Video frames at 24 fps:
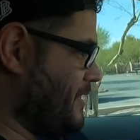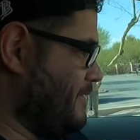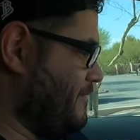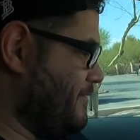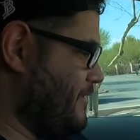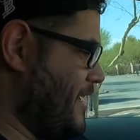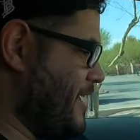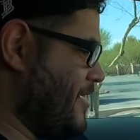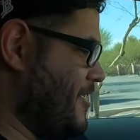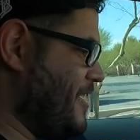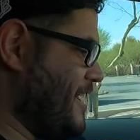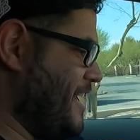
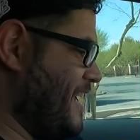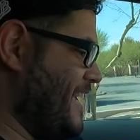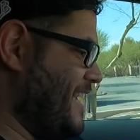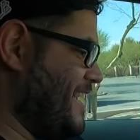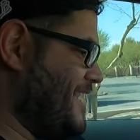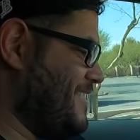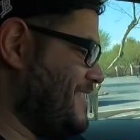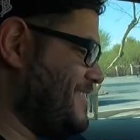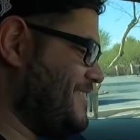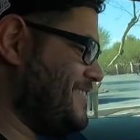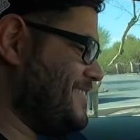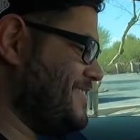Very
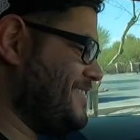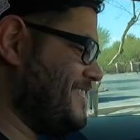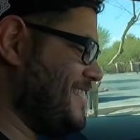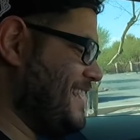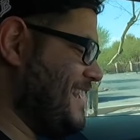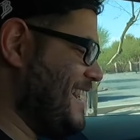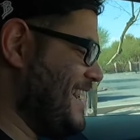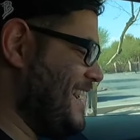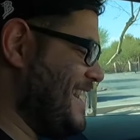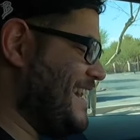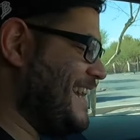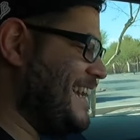
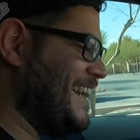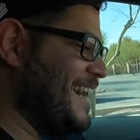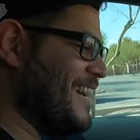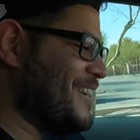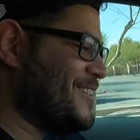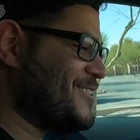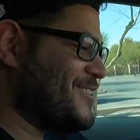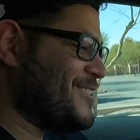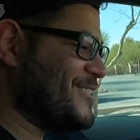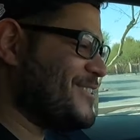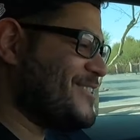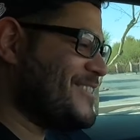
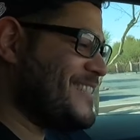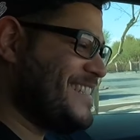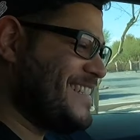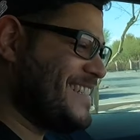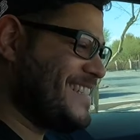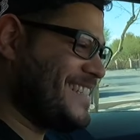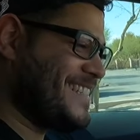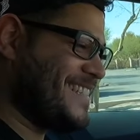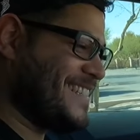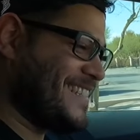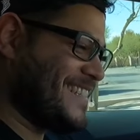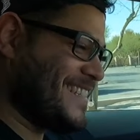
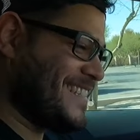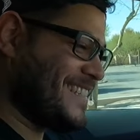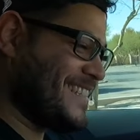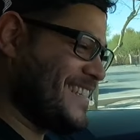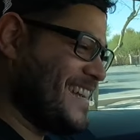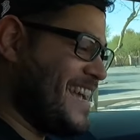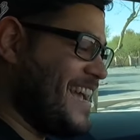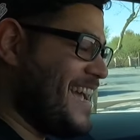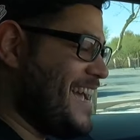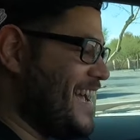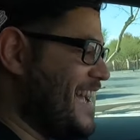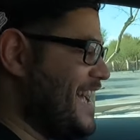luxurious.
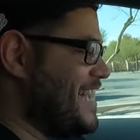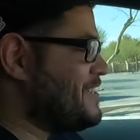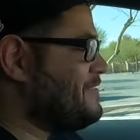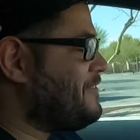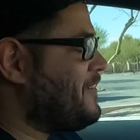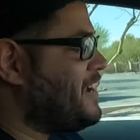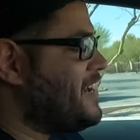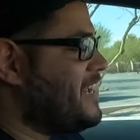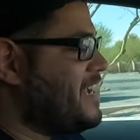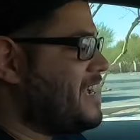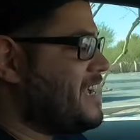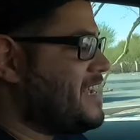It's
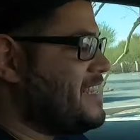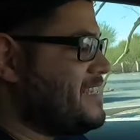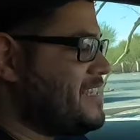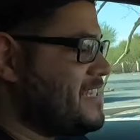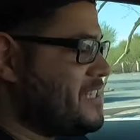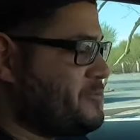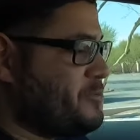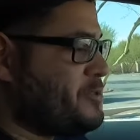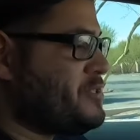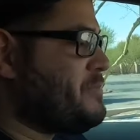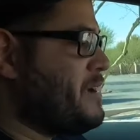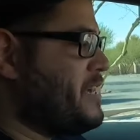funny because
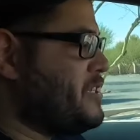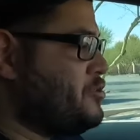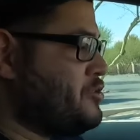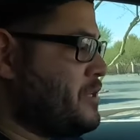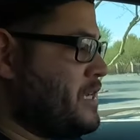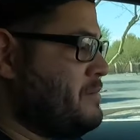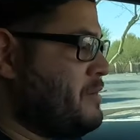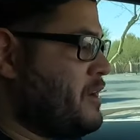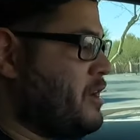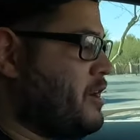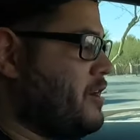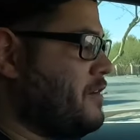this was my
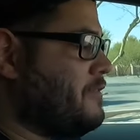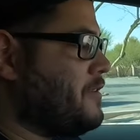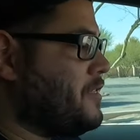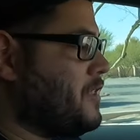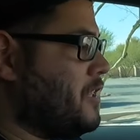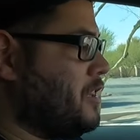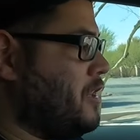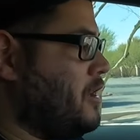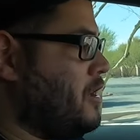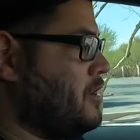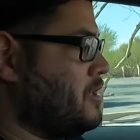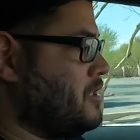dream car for the
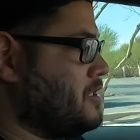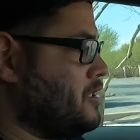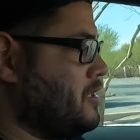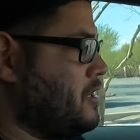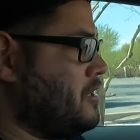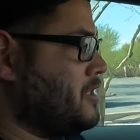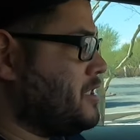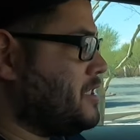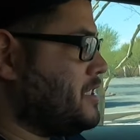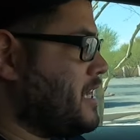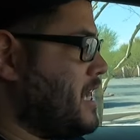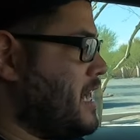longest
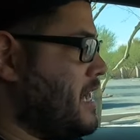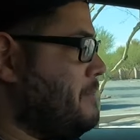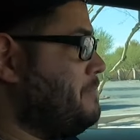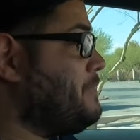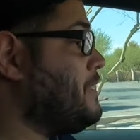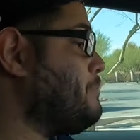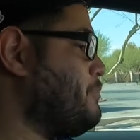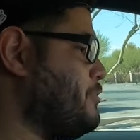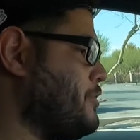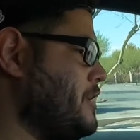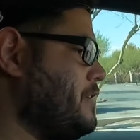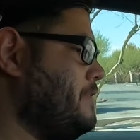time.
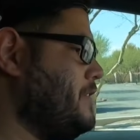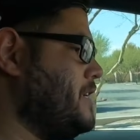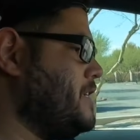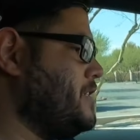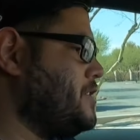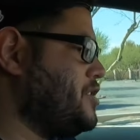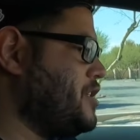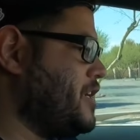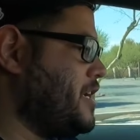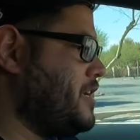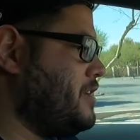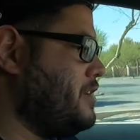The
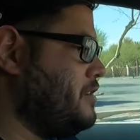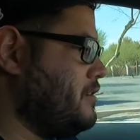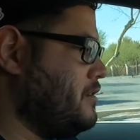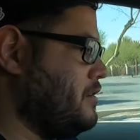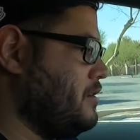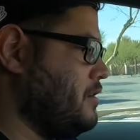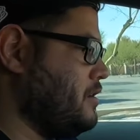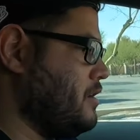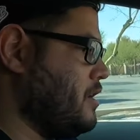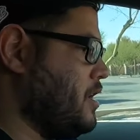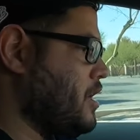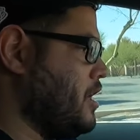previous gen,
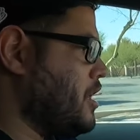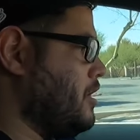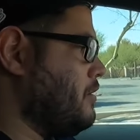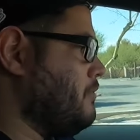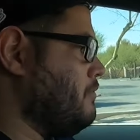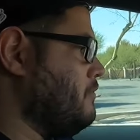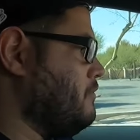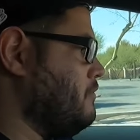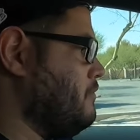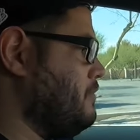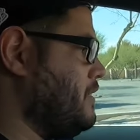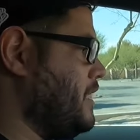
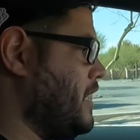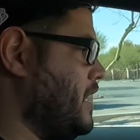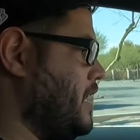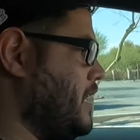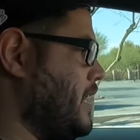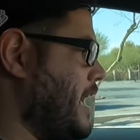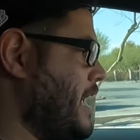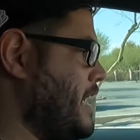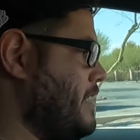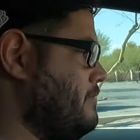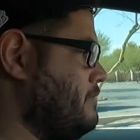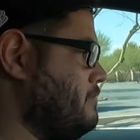
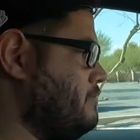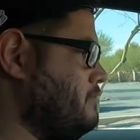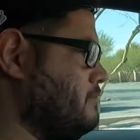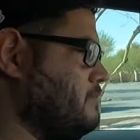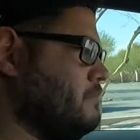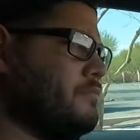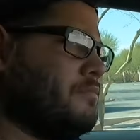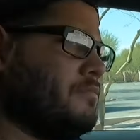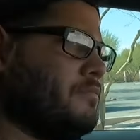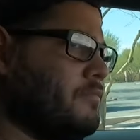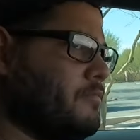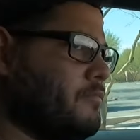the
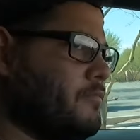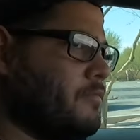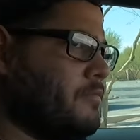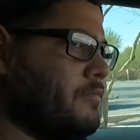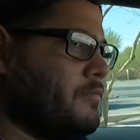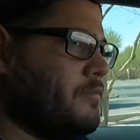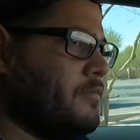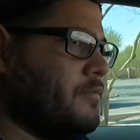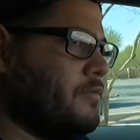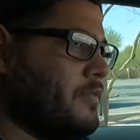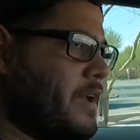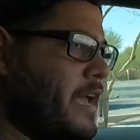
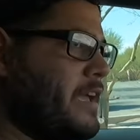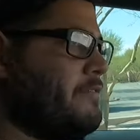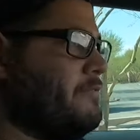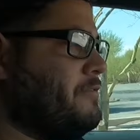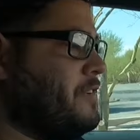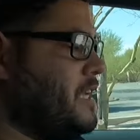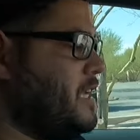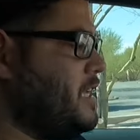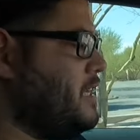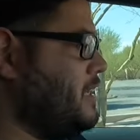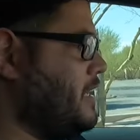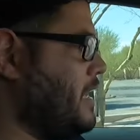
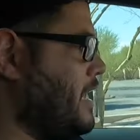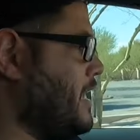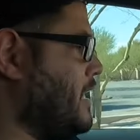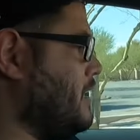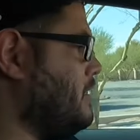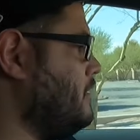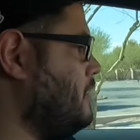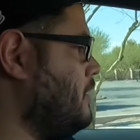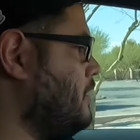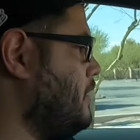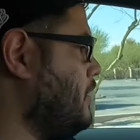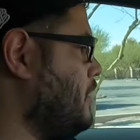8V,
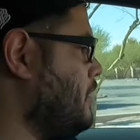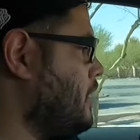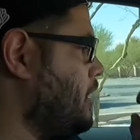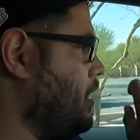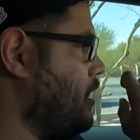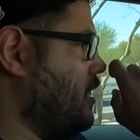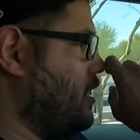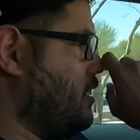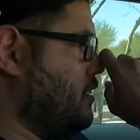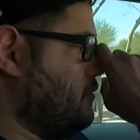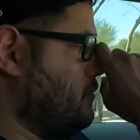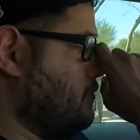yeah.
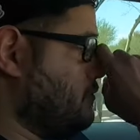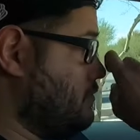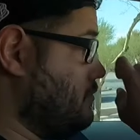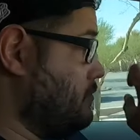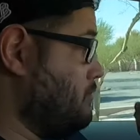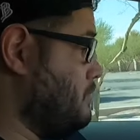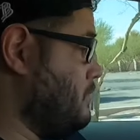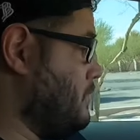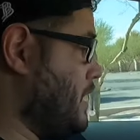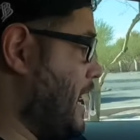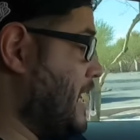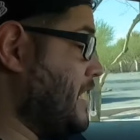
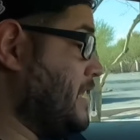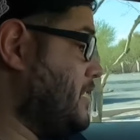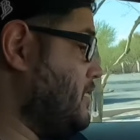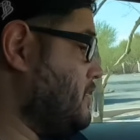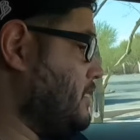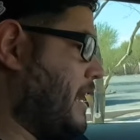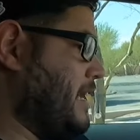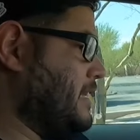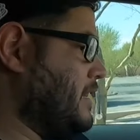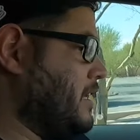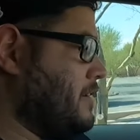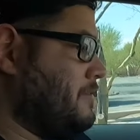
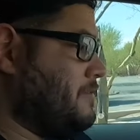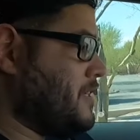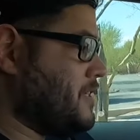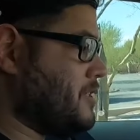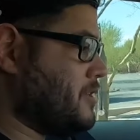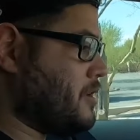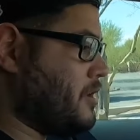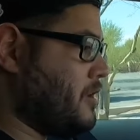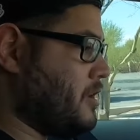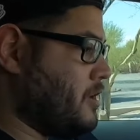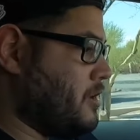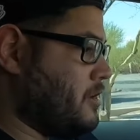I love this
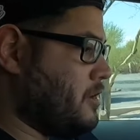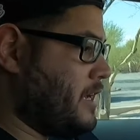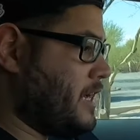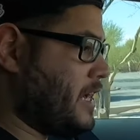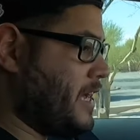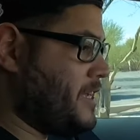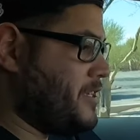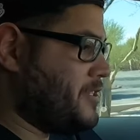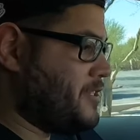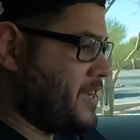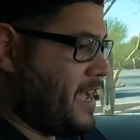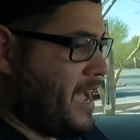car, and
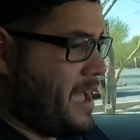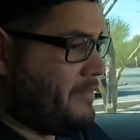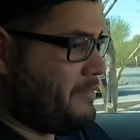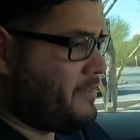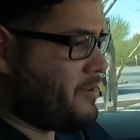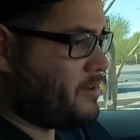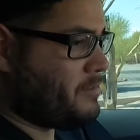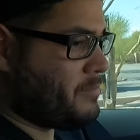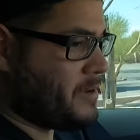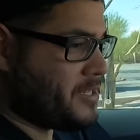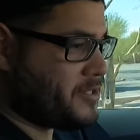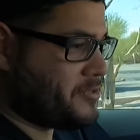I used to have it
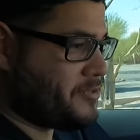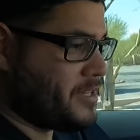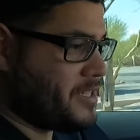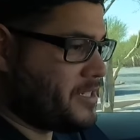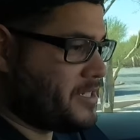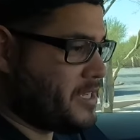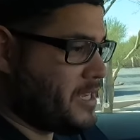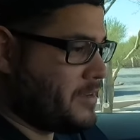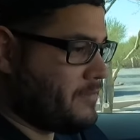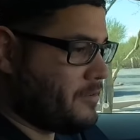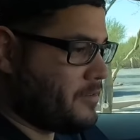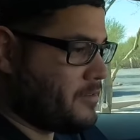on my
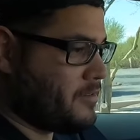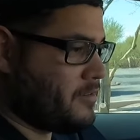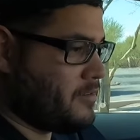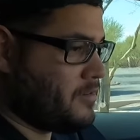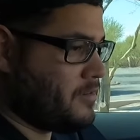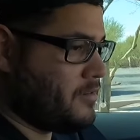screensaver.